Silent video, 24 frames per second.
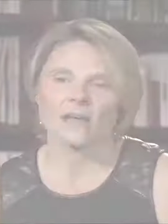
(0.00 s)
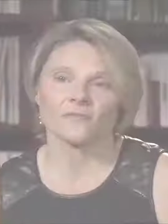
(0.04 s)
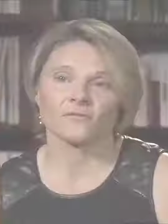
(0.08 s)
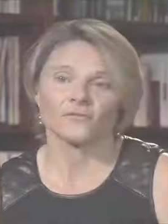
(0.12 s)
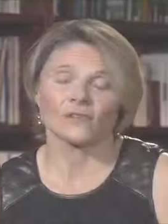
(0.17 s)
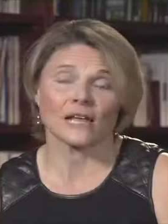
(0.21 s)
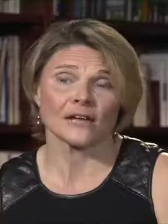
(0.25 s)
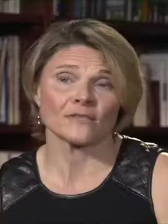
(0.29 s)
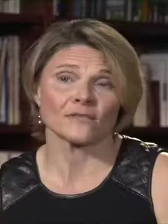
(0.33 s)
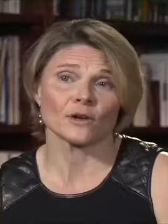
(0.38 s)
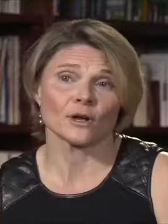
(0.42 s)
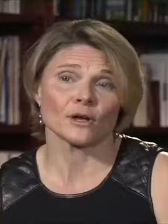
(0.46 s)

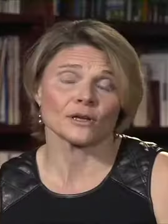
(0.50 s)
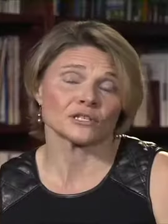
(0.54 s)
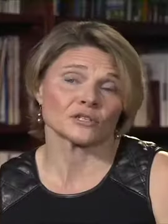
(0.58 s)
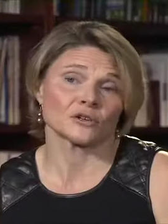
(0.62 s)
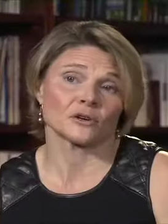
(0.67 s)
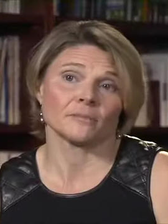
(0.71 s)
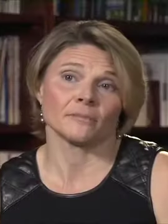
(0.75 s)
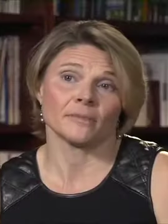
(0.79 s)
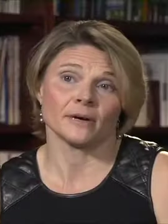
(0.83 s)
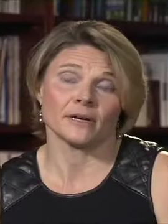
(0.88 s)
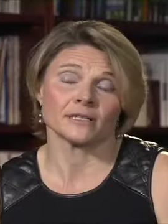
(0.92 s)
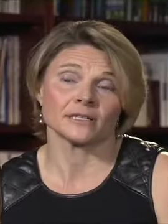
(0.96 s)
Flavanols are
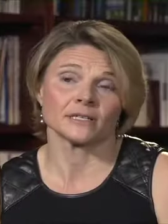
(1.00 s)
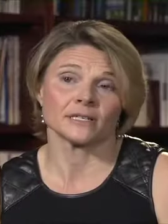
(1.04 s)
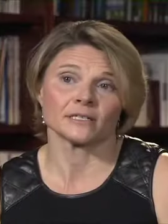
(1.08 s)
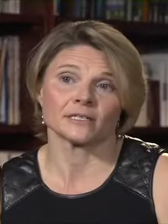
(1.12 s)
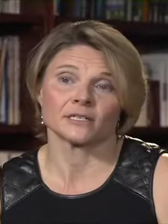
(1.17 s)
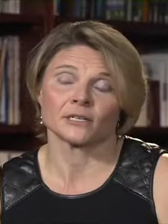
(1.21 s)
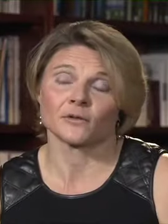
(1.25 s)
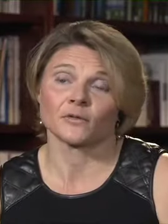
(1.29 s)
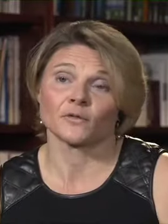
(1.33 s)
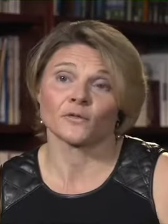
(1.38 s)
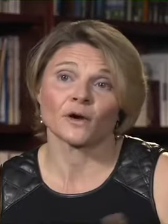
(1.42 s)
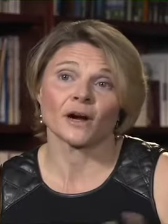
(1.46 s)

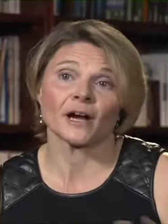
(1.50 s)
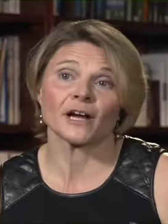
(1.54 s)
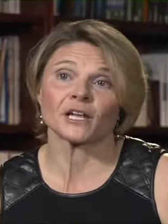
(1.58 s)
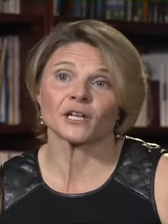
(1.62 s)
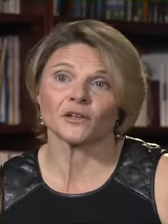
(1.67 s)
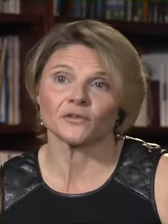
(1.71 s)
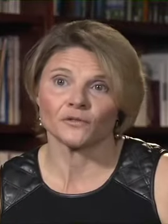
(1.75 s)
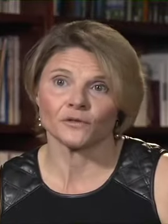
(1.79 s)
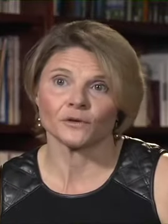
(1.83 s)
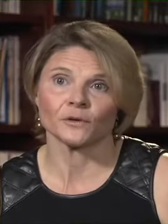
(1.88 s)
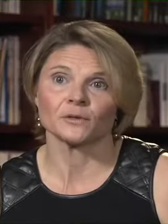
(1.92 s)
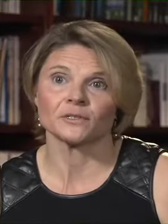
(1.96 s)
abundant in a variety
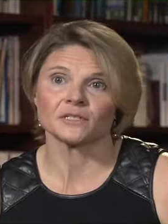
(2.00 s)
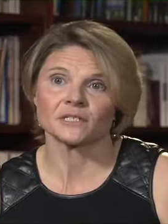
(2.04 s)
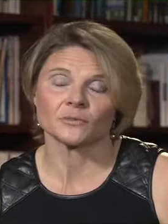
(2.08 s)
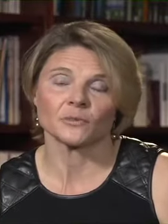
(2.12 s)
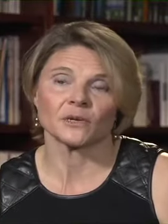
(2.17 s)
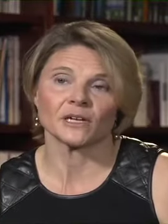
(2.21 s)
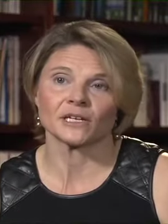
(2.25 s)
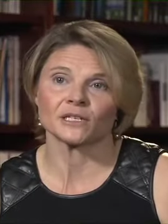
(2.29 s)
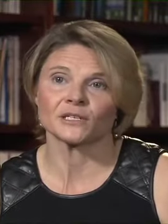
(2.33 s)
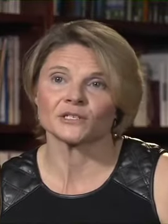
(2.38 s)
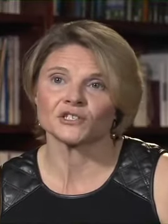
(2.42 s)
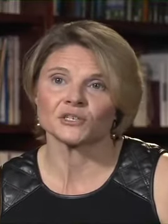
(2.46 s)
of foods that we
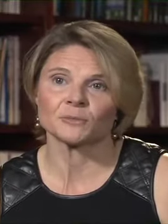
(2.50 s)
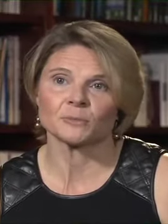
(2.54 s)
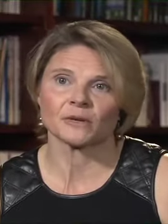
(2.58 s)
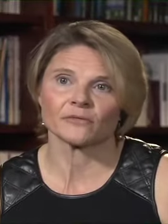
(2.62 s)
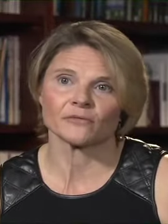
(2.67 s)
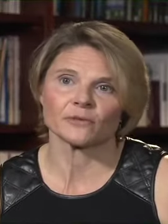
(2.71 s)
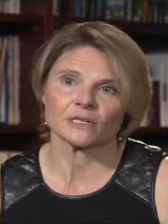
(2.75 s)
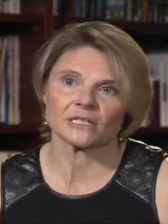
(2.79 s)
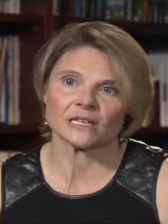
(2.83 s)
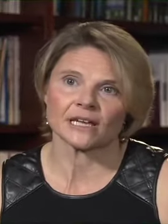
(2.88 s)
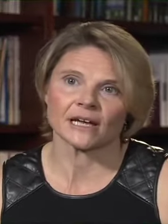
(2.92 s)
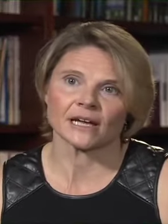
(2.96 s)
consume
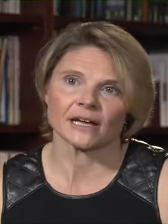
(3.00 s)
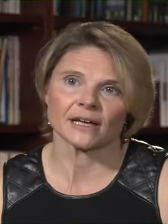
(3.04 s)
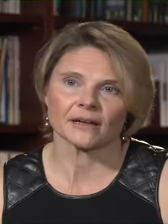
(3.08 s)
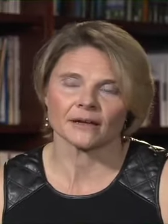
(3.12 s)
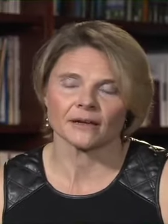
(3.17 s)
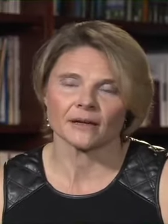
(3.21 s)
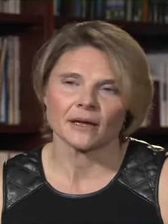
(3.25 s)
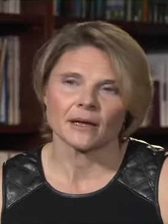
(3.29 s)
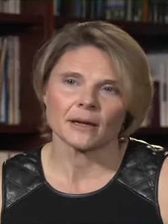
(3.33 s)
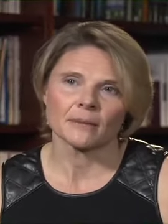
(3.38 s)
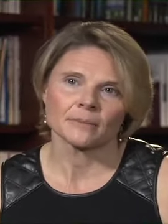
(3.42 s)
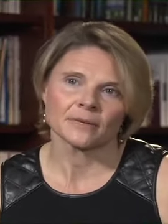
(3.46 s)
every day,
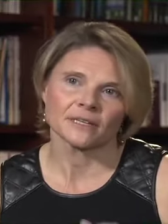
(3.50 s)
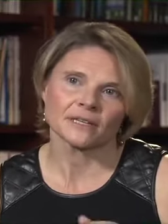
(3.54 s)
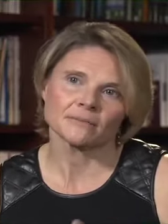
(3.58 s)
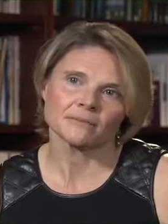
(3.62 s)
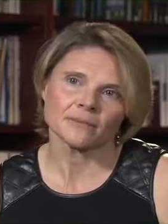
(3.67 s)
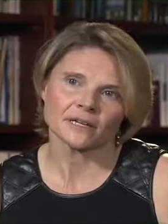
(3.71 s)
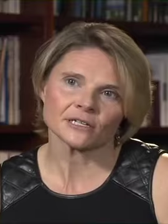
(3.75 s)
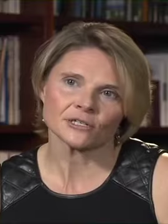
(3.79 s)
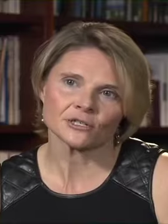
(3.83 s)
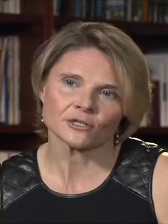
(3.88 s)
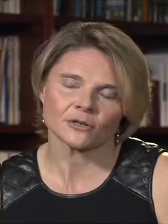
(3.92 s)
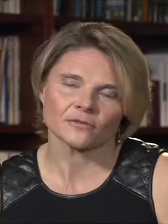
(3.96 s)
but the
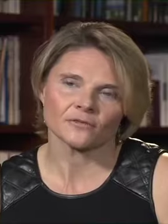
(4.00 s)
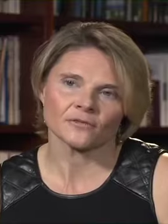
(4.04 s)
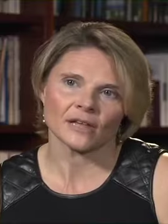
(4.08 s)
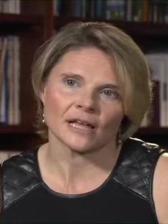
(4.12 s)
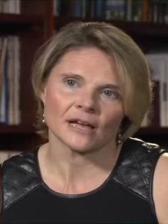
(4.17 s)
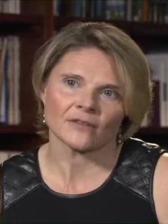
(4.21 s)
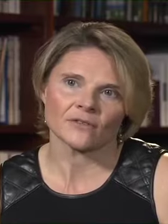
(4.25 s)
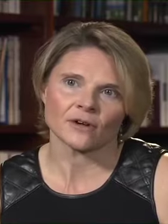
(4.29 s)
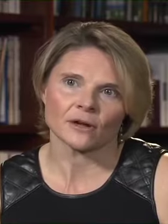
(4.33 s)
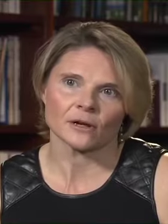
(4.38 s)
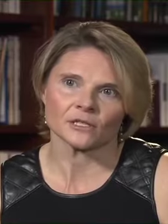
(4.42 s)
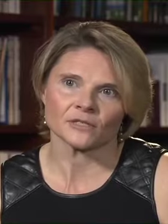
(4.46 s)
mixture of
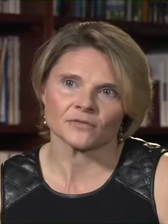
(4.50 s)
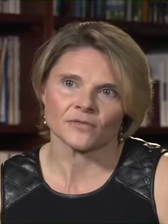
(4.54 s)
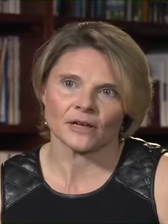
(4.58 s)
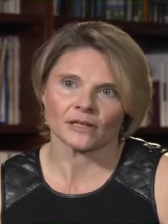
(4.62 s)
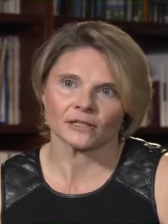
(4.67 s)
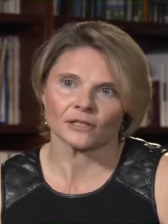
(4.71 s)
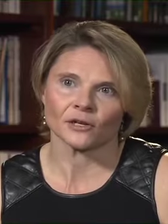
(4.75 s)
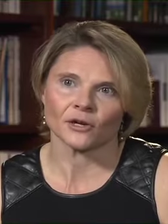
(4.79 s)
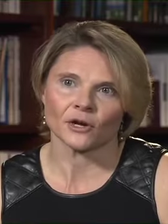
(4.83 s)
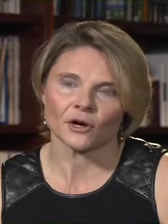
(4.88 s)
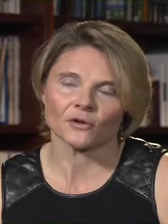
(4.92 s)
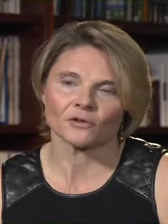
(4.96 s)
flavanols
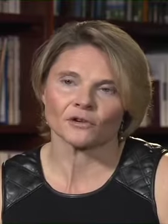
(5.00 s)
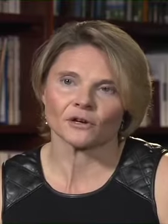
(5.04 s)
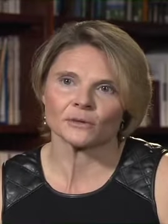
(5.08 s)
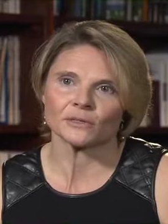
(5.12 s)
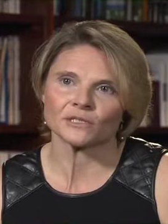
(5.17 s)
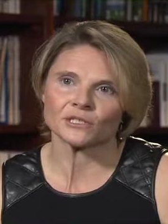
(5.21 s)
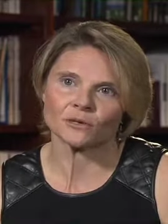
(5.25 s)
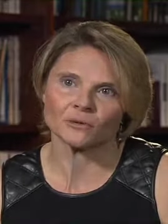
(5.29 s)
found in cocoa is